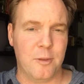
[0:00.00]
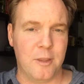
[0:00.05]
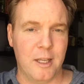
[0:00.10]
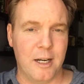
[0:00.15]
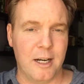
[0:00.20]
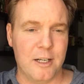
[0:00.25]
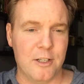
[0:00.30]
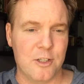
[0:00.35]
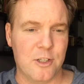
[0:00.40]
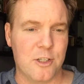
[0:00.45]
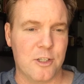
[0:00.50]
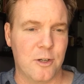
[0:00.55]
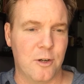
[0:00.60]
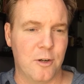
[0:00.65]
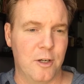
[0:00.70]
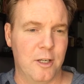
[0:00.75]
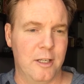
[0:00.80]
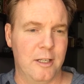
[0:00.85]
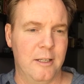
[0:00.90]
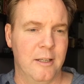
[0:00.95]
But then I just
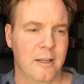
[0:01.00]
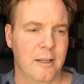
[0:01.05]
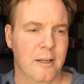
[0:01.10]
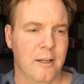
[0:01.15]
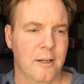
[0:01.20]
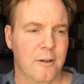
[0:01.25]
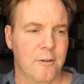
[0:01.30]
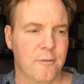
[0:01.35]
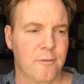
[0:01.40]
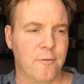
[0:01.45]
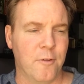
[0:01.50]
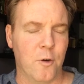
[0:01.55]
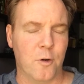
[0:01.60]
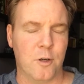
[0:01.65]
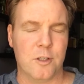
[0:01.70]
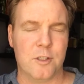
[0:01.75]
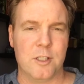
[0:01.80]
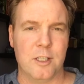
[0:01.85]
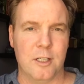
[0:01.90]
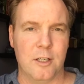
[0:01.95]
started
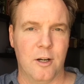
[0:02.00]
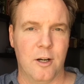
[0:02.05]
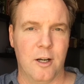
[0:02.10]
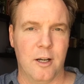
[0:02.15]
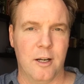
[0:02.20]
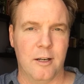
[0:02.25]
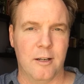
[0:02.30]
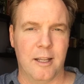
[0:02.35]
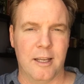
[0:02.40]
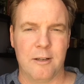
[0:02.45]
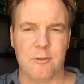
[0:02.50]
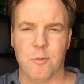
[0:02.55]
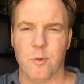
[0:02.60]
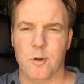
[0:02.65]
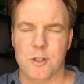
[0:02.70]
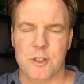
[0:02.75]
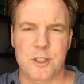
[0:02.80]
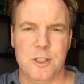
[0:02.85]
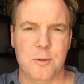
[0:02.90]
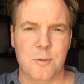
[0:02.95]
focusing on like
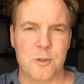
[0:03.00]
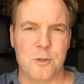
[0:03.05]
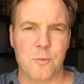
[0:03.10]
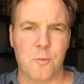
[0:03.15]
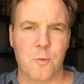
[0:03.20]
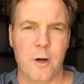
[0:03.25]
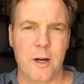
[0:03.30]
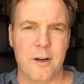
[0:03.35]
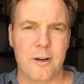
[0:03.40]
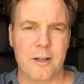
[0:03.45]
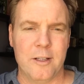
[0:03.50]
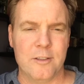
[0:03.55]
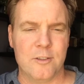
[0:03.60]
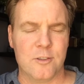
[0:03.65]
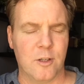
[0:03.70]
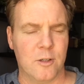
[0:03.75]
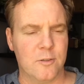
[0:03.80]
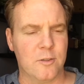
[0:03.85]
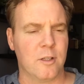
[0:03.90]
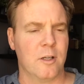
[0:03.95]
what she was wearing.
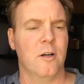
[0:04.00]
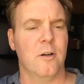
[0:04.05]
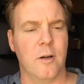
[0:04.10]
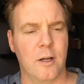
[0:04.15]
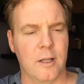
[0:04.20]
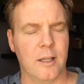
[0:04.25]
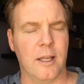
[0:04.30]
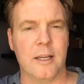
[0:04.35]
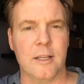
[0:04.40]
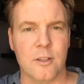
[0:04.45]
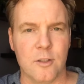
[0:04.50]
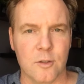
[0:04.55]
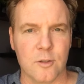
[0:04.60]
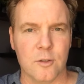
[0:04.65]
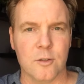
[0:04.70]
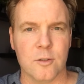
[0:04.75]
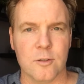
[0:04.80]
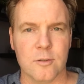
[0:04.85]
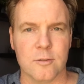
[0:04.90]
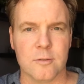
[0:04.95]
So I was like, oh, I like
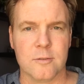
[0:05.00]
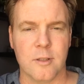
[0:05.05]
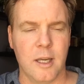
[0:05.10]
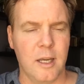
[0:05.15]
your